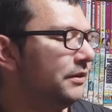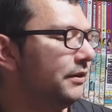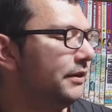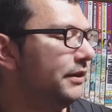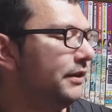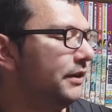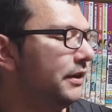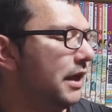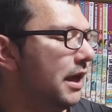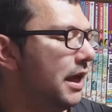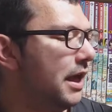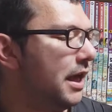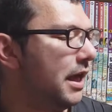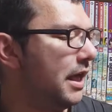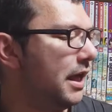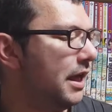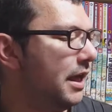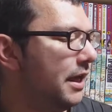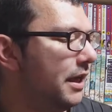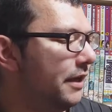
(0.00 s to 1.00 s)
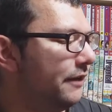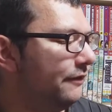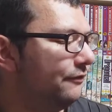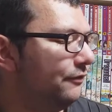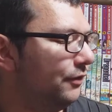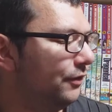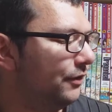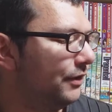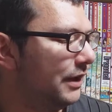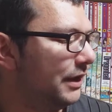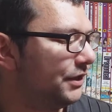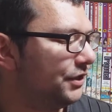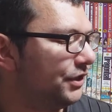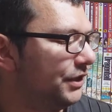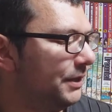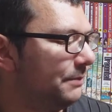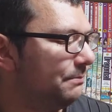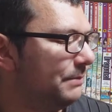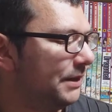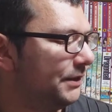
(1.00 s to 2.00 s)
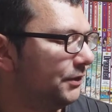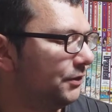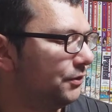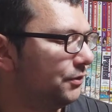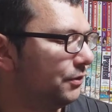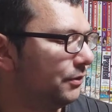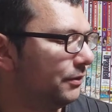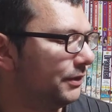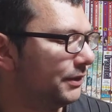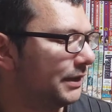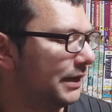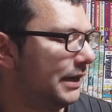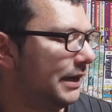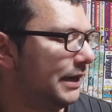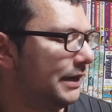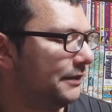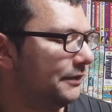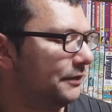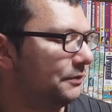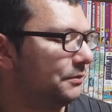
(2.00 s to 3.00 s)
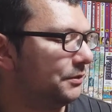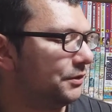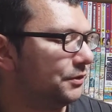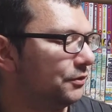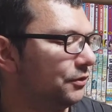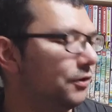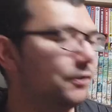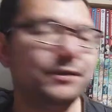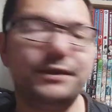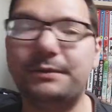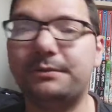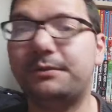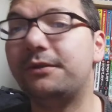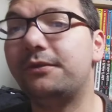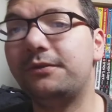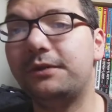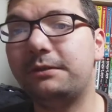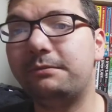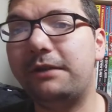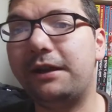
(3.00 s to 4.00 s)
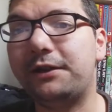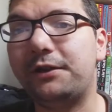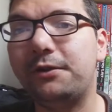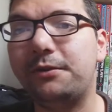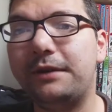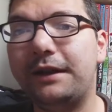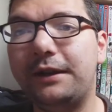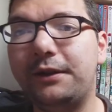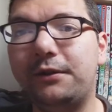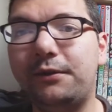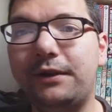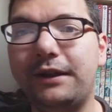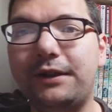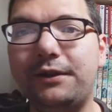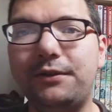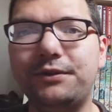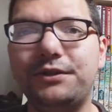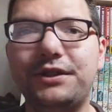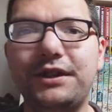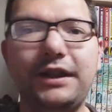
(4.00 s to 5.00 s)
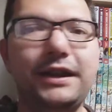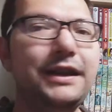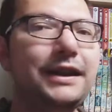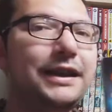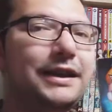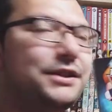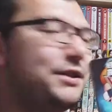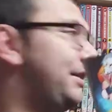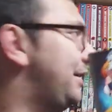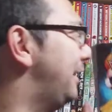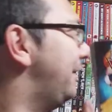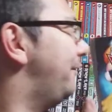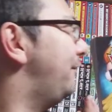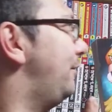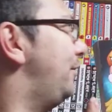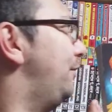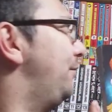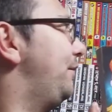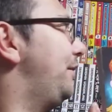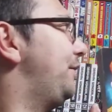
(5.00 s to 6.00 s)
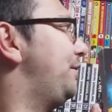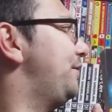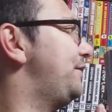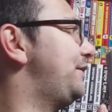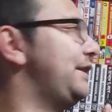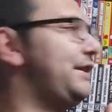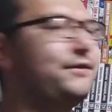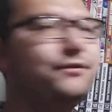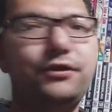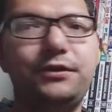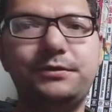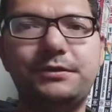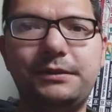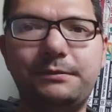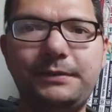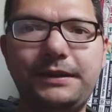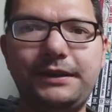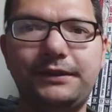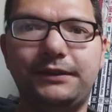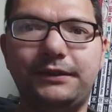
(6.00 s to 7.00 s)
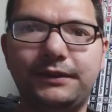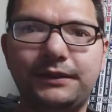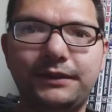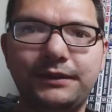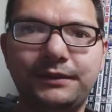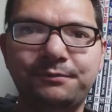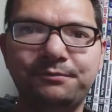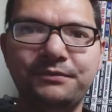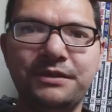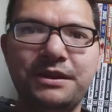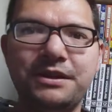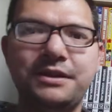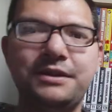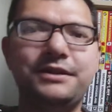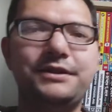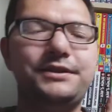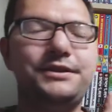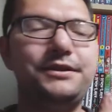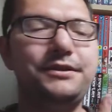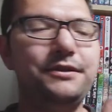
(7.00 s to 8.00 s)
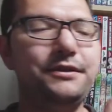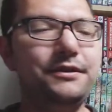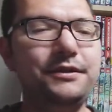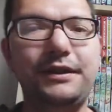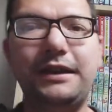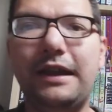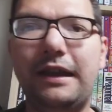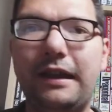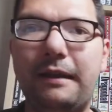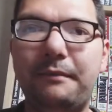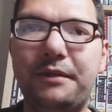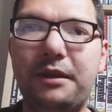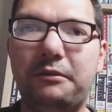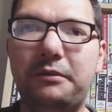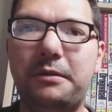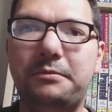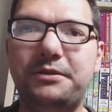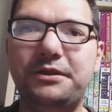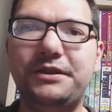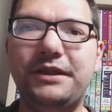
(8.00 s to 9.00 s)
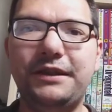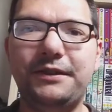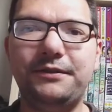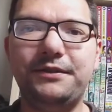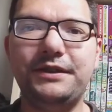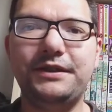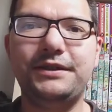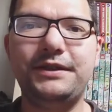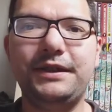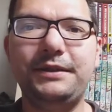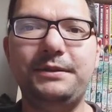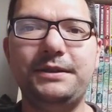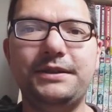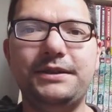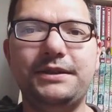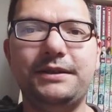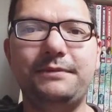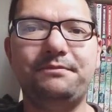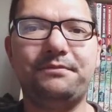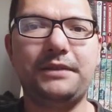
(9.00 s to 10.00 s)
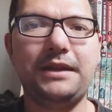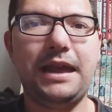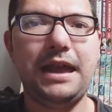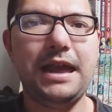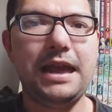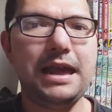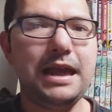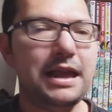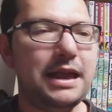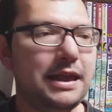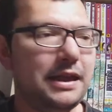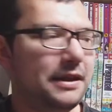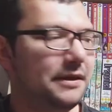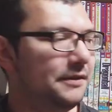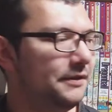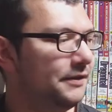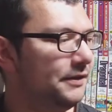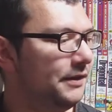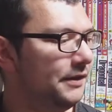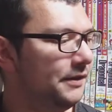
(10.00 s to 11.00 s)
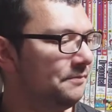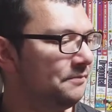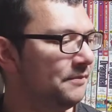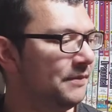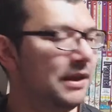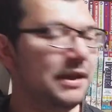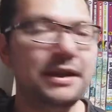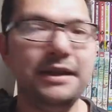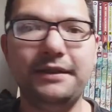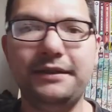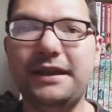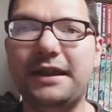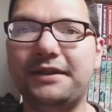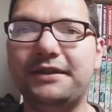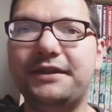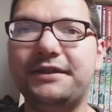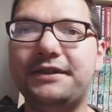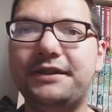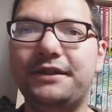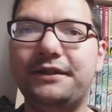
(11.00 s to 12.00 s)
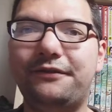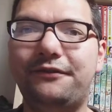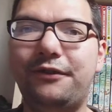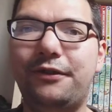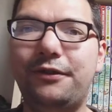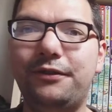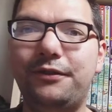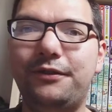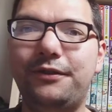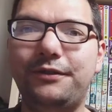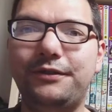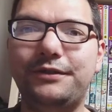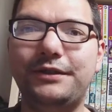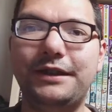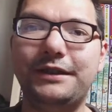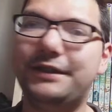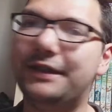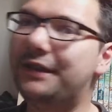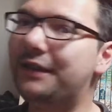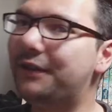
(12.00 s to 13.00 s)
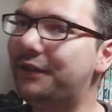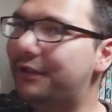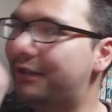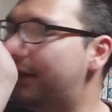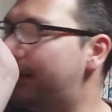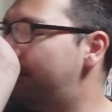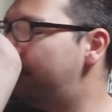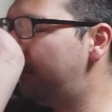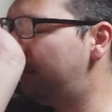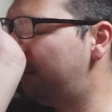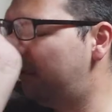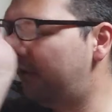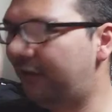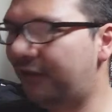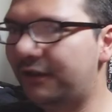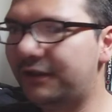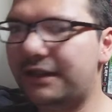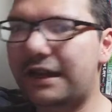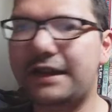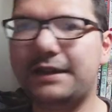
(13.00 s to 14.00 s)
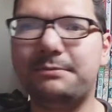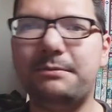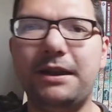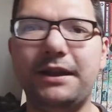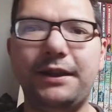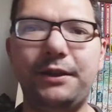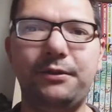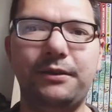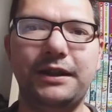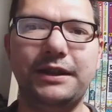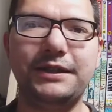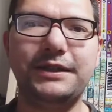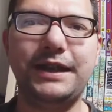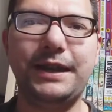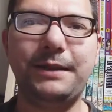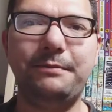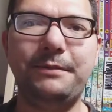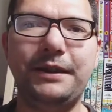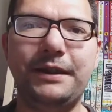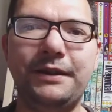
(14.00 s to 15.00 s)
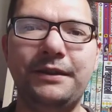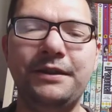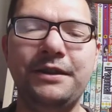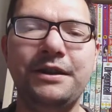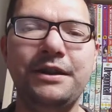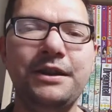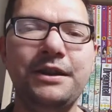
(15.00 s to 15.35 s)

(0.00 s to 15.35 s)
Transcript: uh, Furuhashi, Betten Court, and the original concept obviously by Kohei Horikoshi. And I actually have all the other six volumes up here. So yeah, I'm now up to date on this series and yeah, this is follows. It's in the same universe as My Hero Academia,